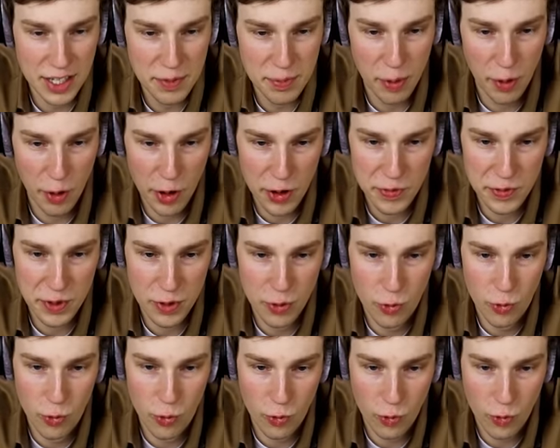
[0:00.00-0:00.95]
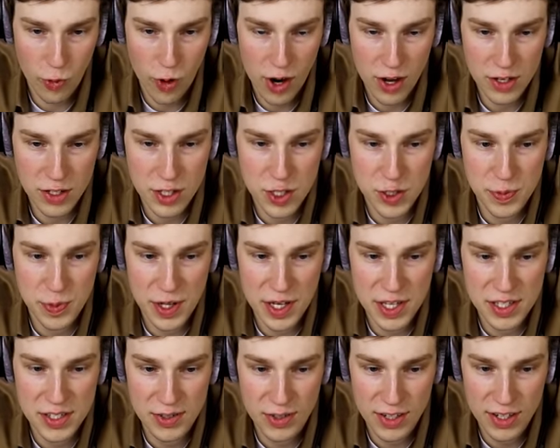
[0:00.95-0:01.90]
that part uh -oh. of a, a
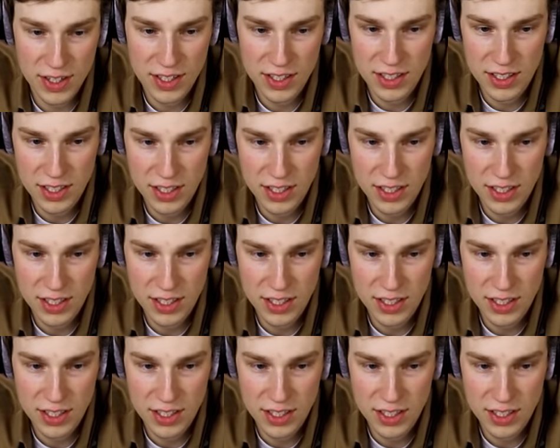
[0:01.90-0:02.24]
space rock?